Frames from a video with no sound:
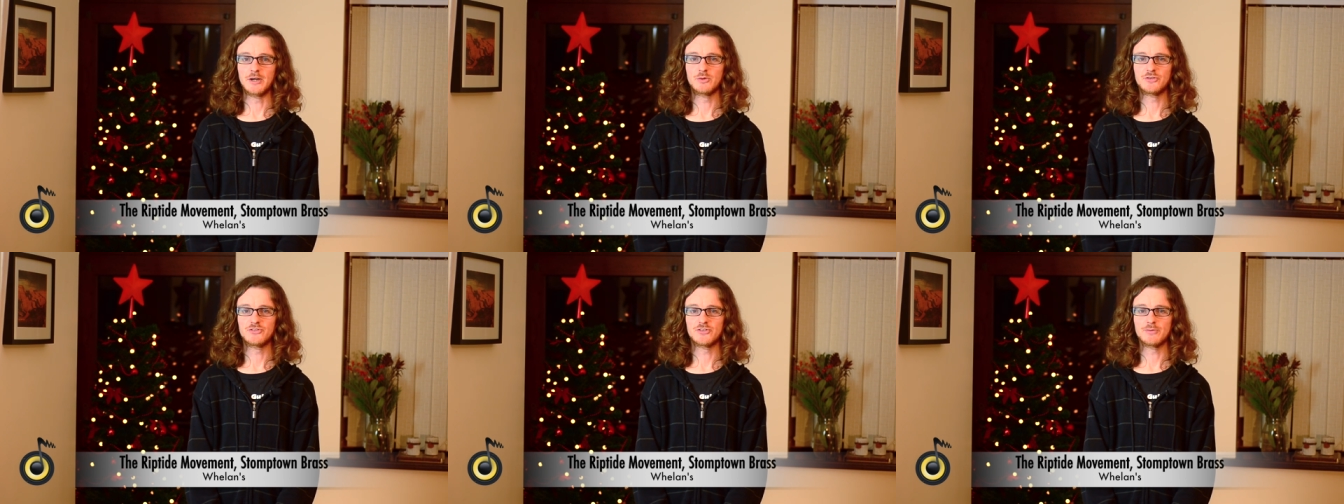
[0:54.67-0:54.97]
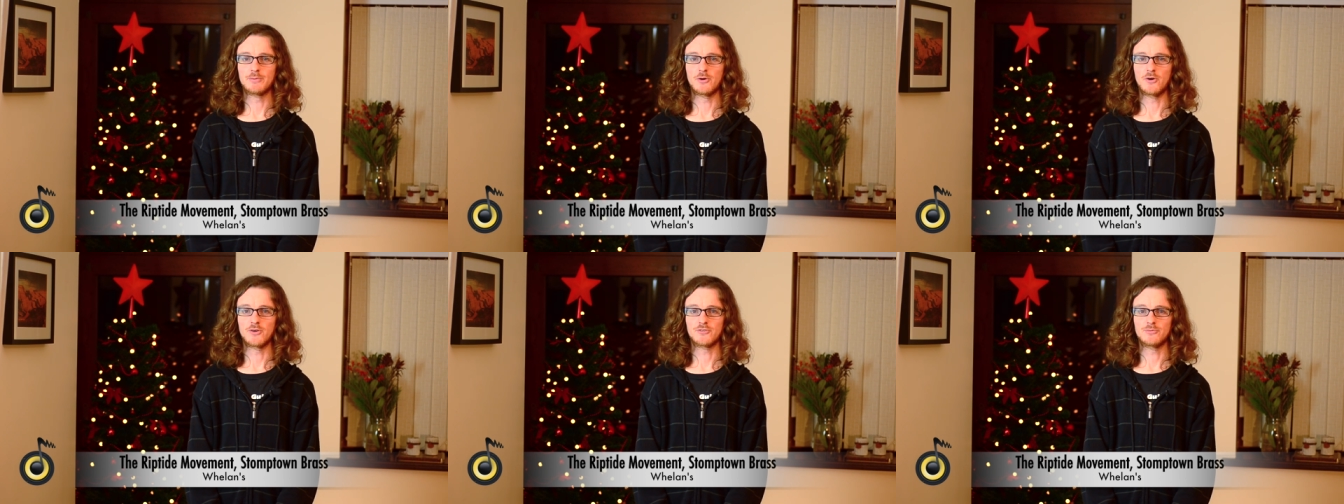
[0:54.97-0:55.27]
with
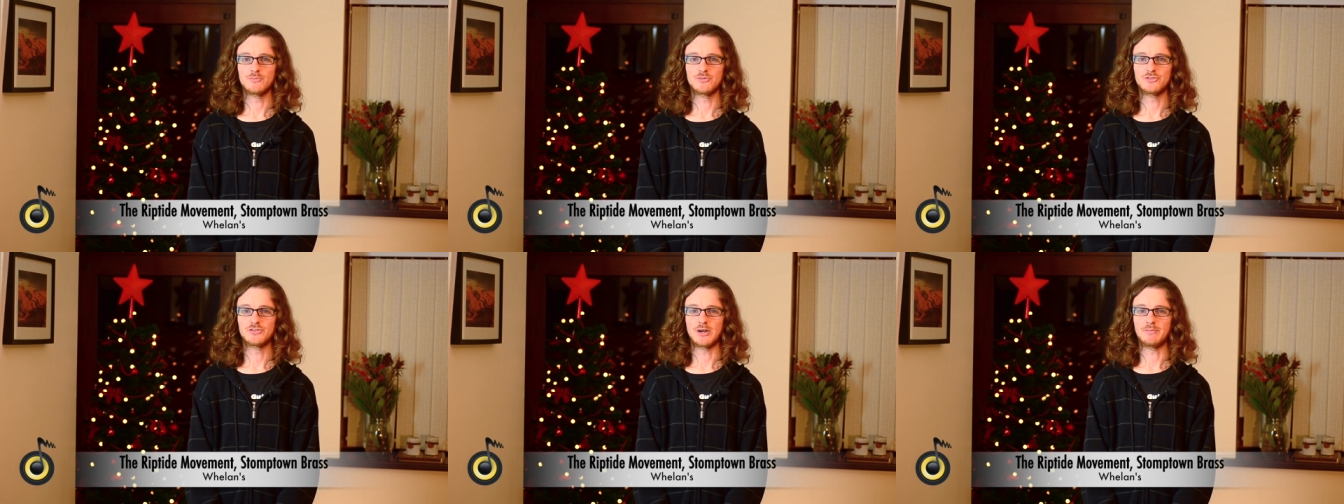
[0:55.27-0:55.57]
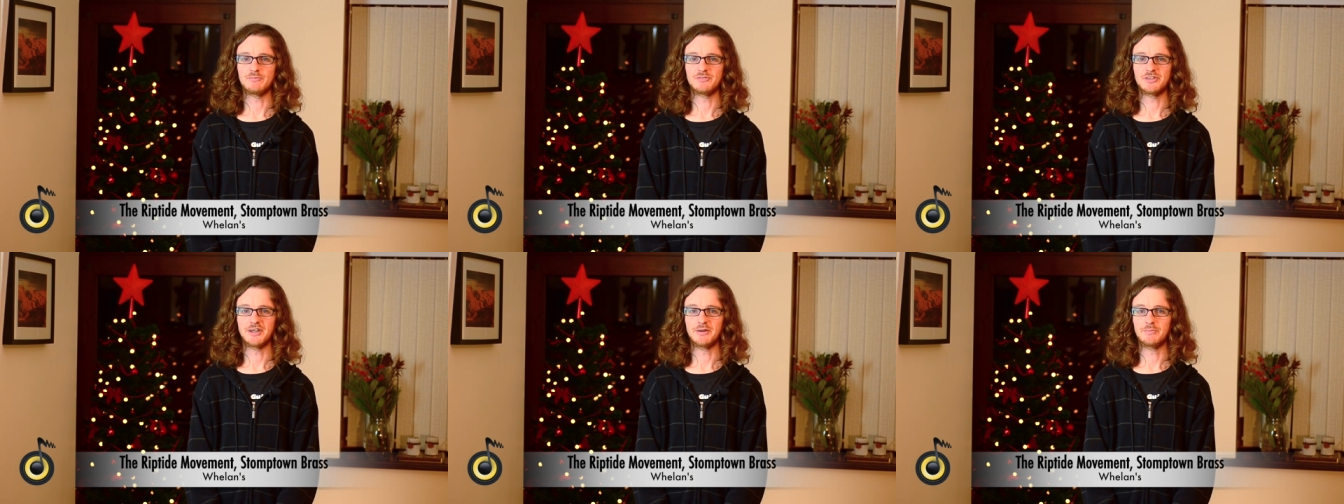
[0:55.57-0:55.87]
support from
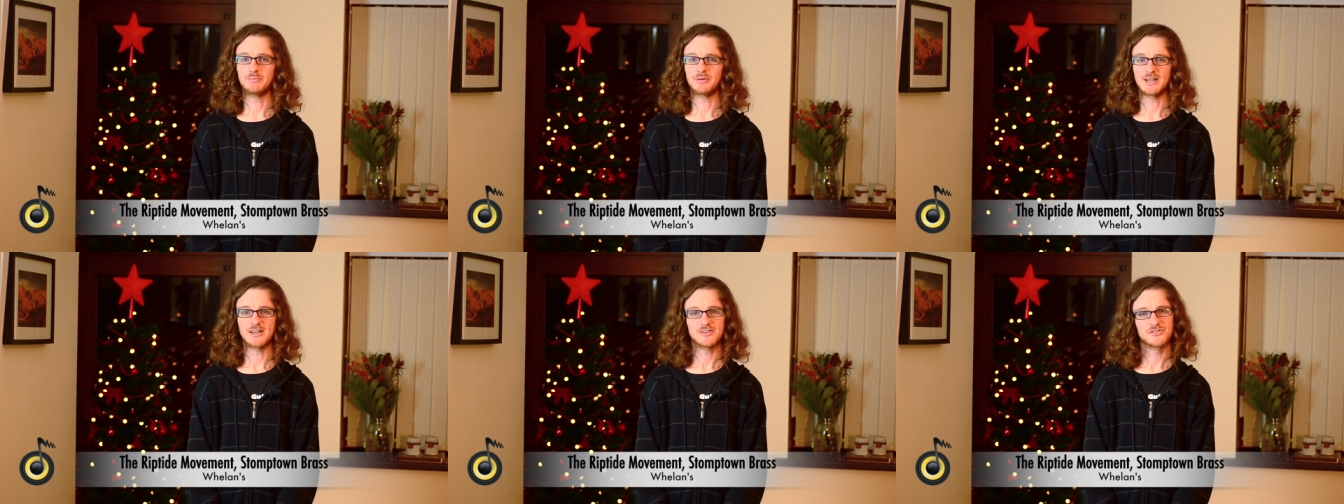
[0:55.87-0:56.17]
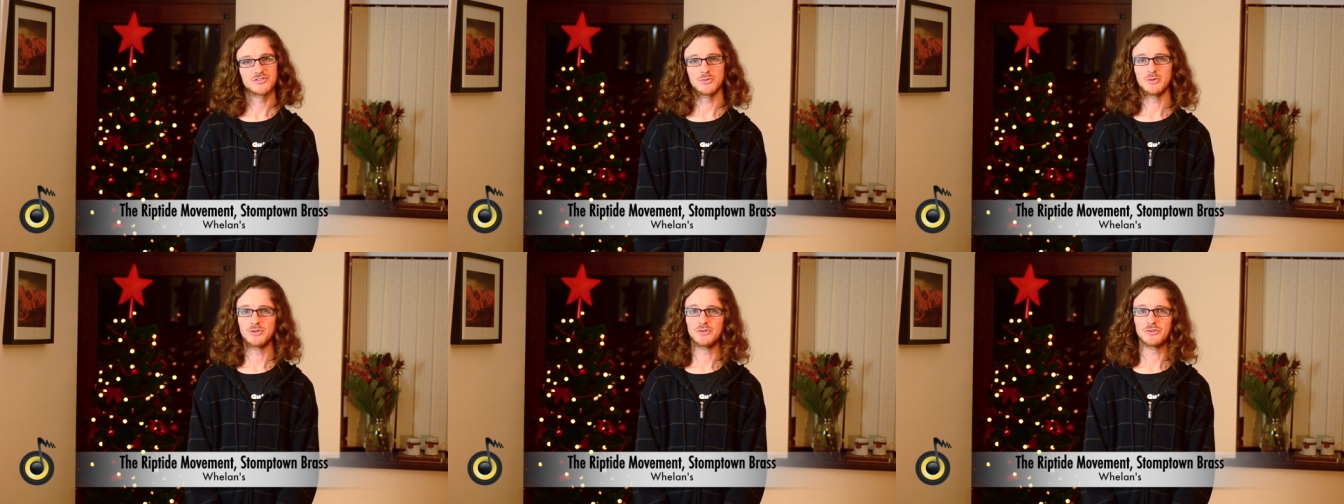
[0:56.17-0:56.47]
Stomptown Brass,
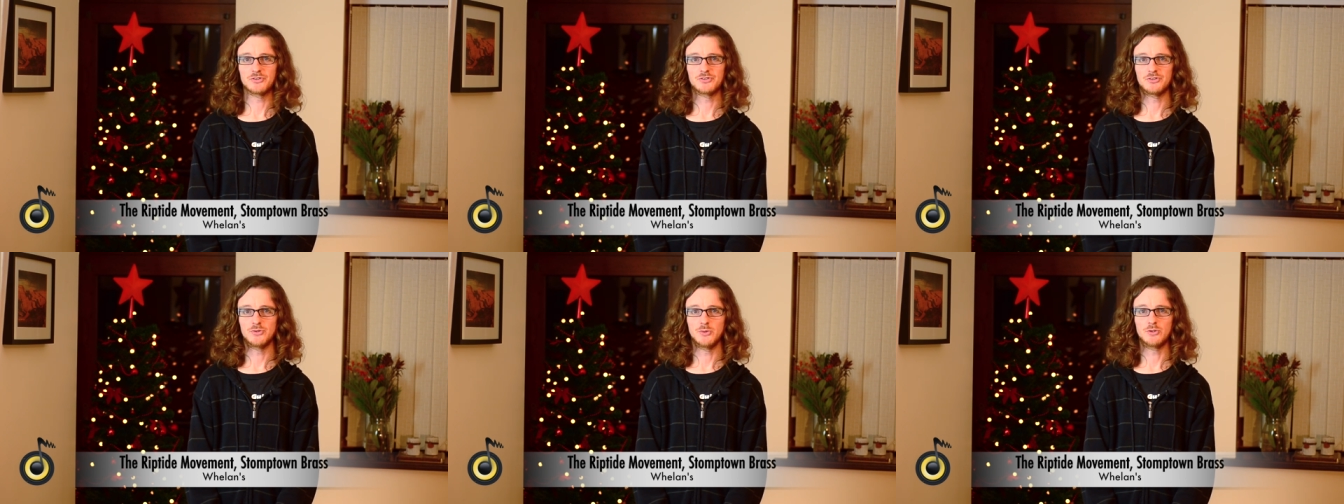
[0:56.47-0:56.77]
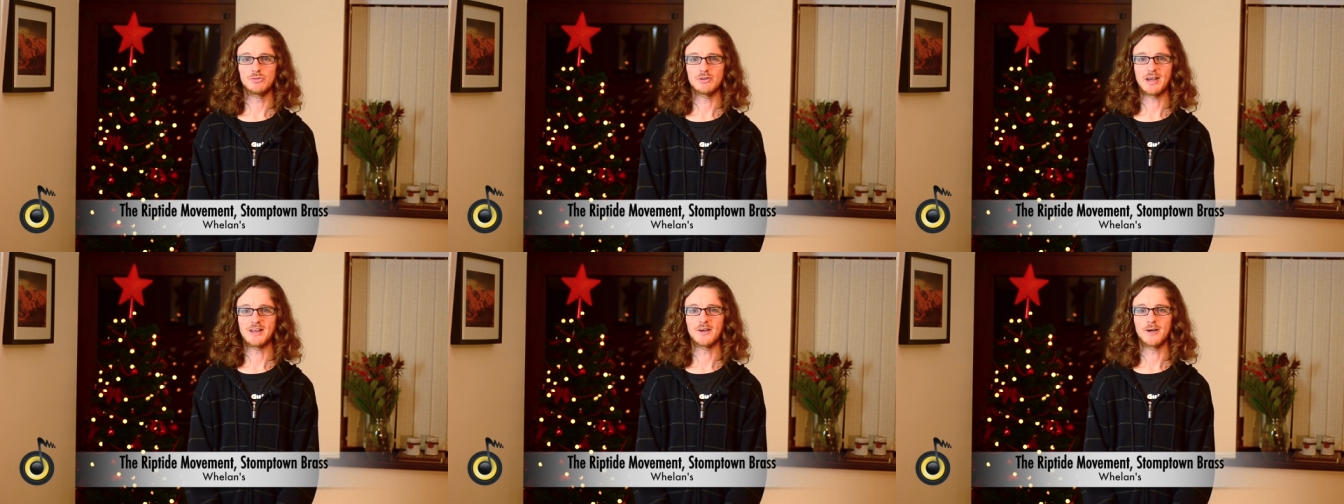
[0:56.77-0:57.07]
so another two
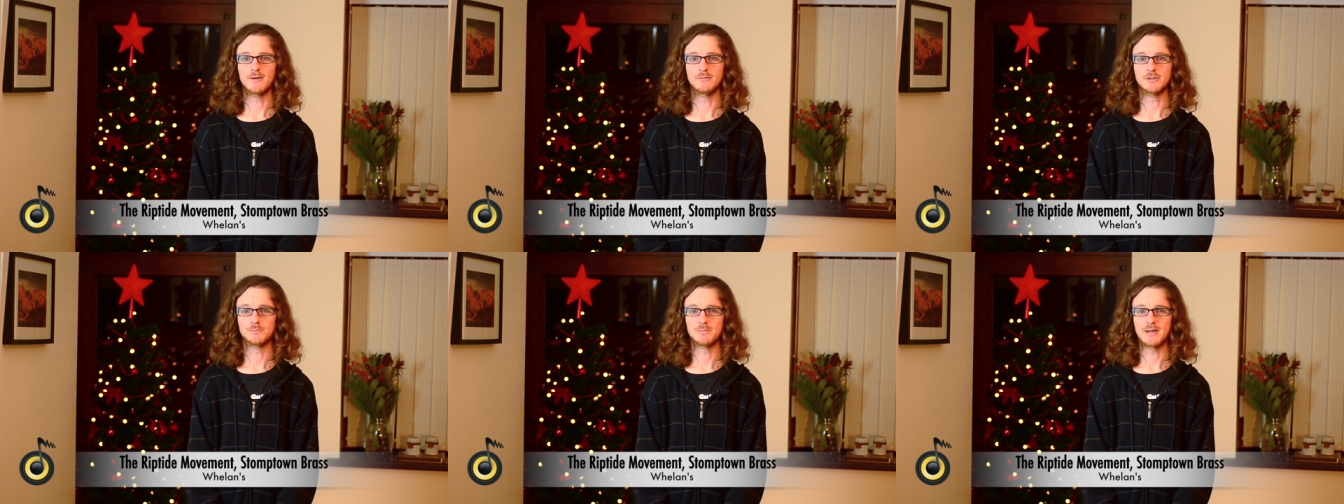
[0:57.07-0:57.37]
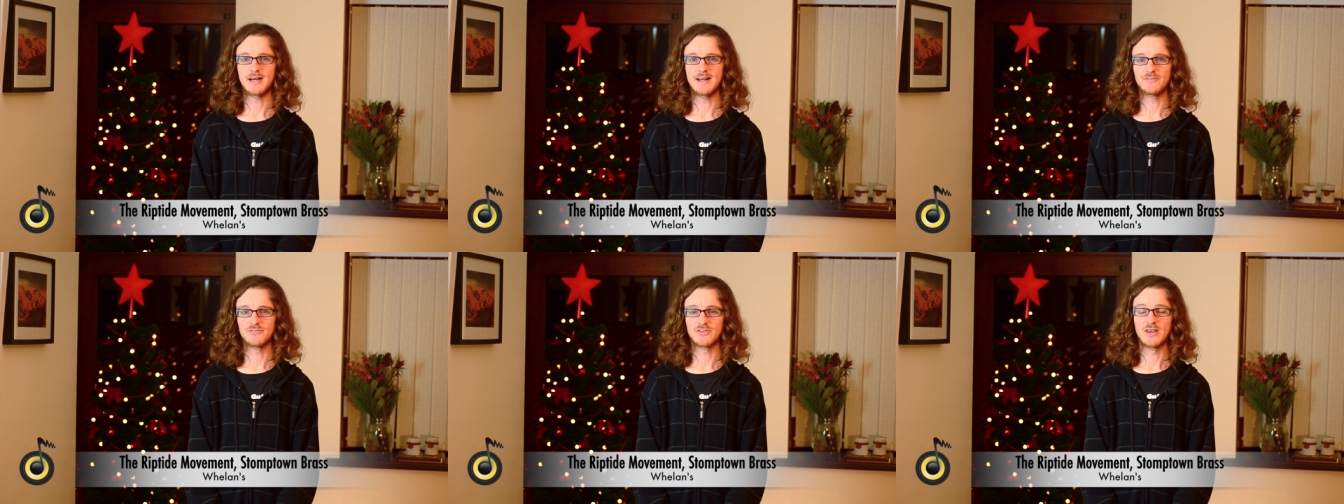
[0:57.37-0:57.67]
great Irish
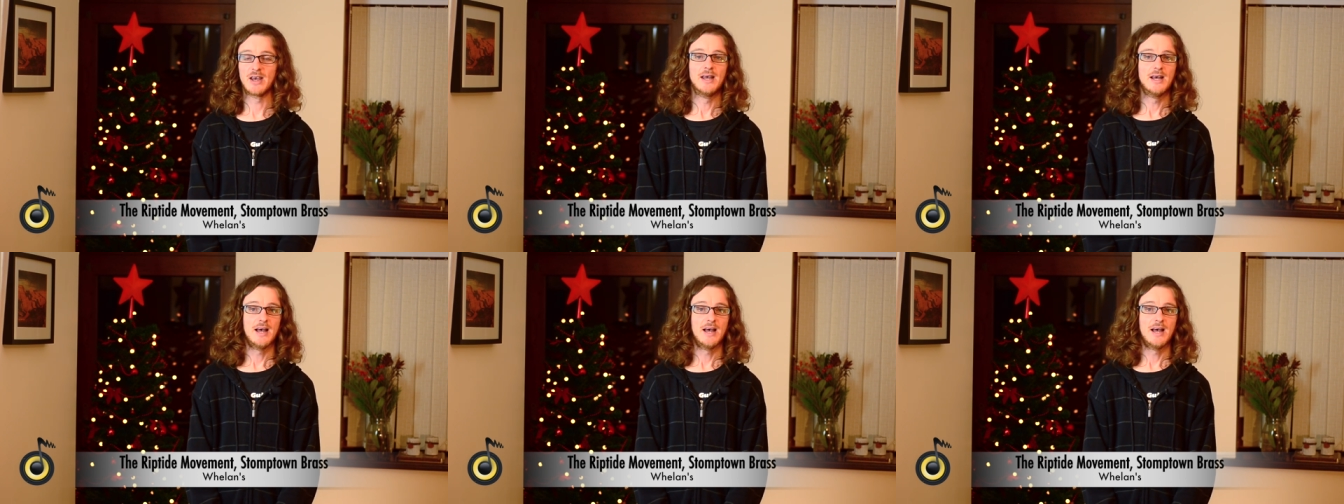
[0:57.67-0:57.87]
bands.